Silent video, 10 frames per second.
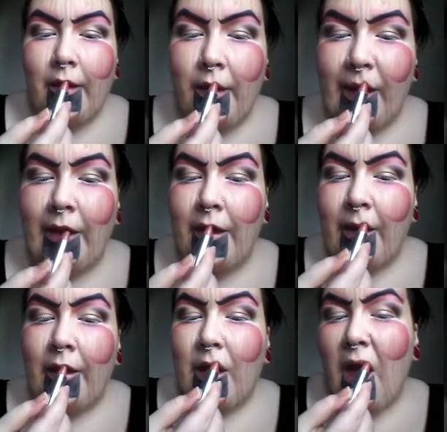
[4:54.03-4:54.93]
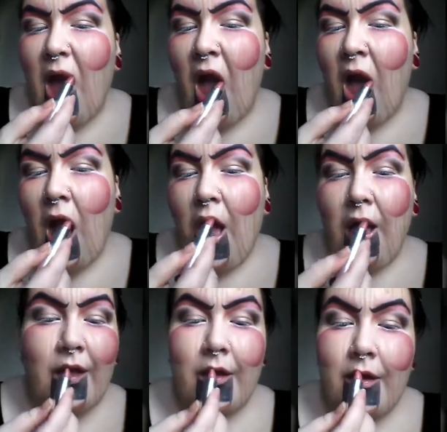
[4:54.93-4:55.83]
after I finished filling in my
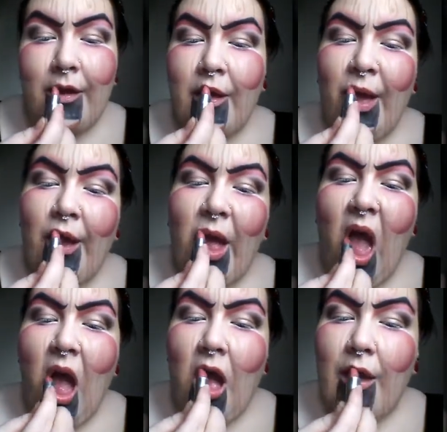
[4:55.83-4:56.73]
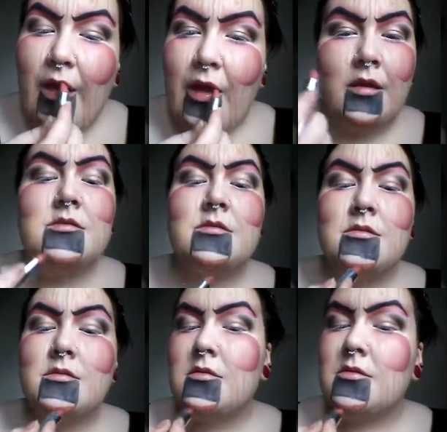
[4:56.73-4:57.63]
bottom lip, I used an Elizabeth
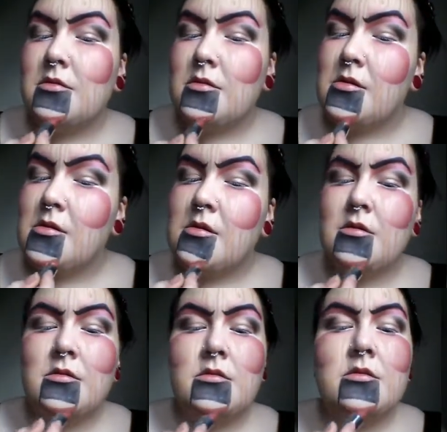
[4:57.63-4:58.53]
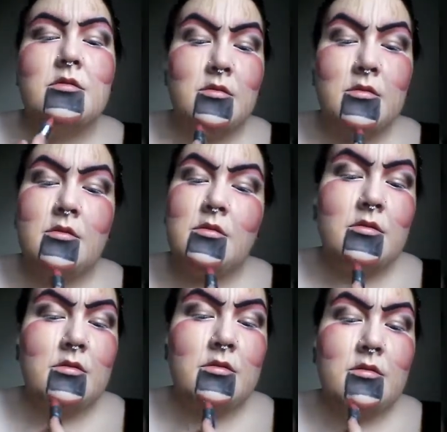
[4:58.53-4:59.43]
Arden Starlight
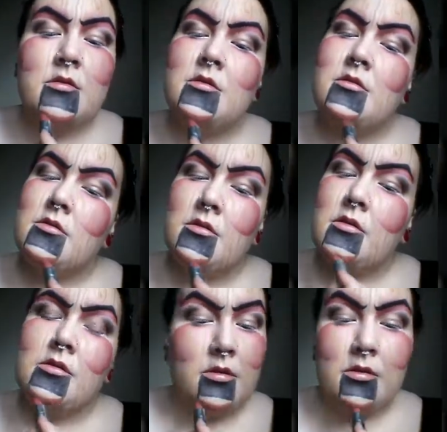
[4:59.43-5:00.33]
lipstick just to fill